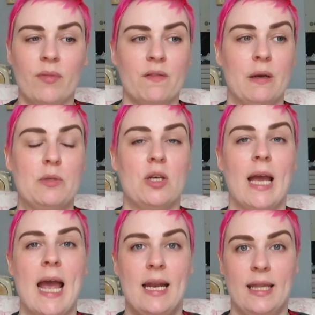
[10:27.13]
if I'm
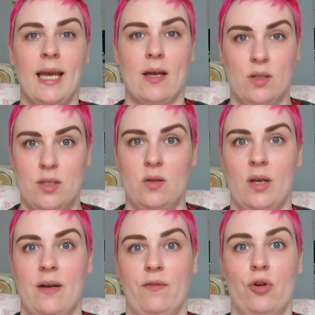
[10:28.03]
doing anything else
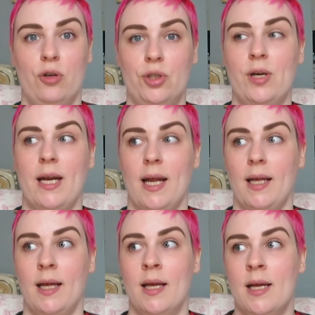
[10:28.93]
kind of cross
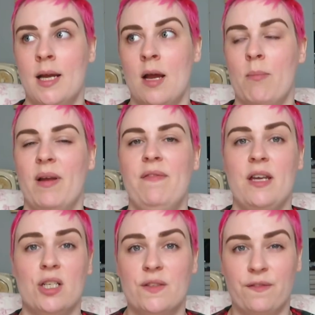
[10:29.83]
training, my
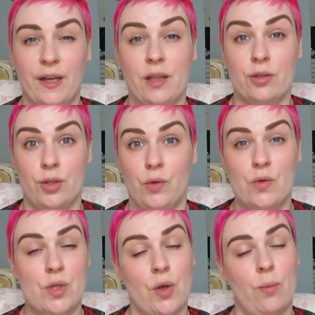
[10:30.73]
feet just fight the
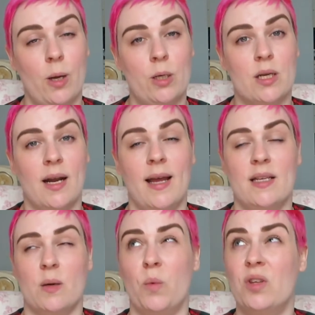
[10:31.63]
shoes too much and I
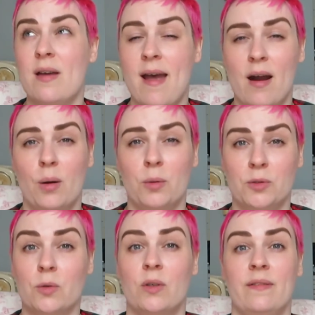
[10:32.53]
end up with terrible
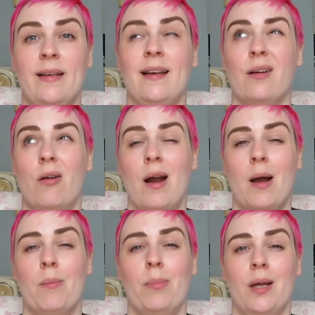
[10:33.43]
sore feet and
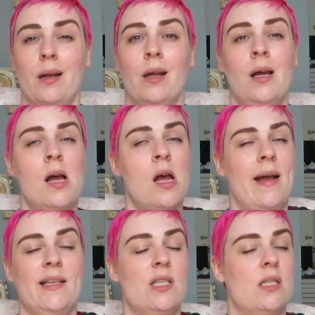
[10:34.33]
cramp, and
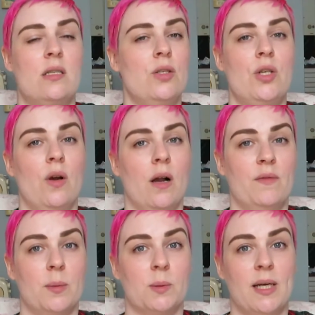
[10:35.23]
it's just too
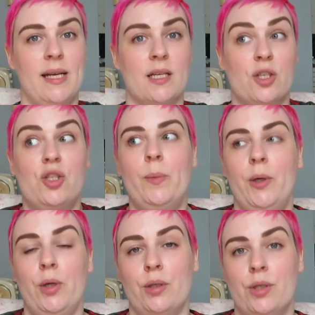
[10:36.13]
uncomfortable. So I need a
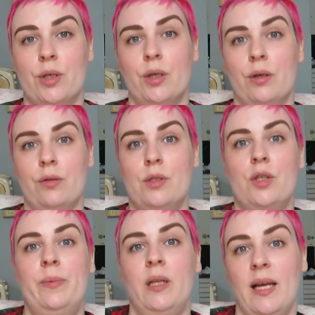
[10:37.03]
super neutral,
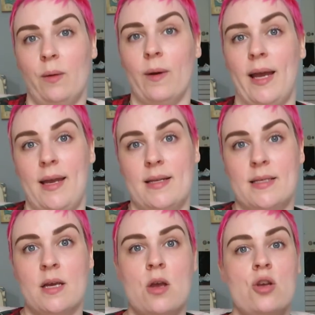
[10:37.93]
super
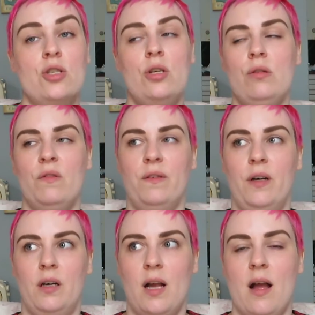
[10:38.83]
lightweight shoe
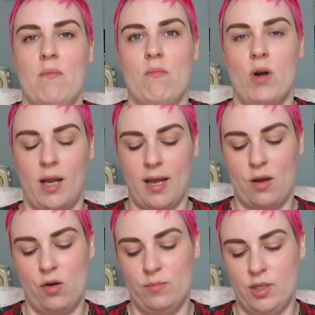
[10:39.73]
for working out
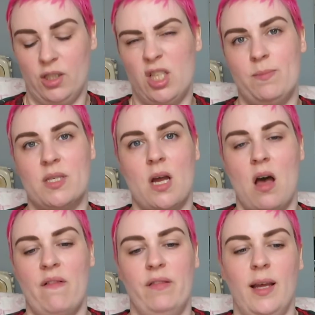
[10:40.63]
at home, doing gym
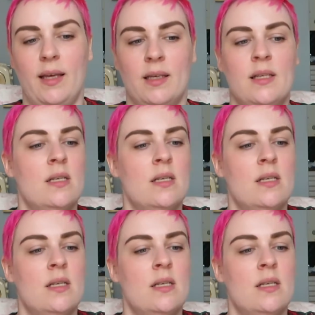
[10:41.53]
stuff like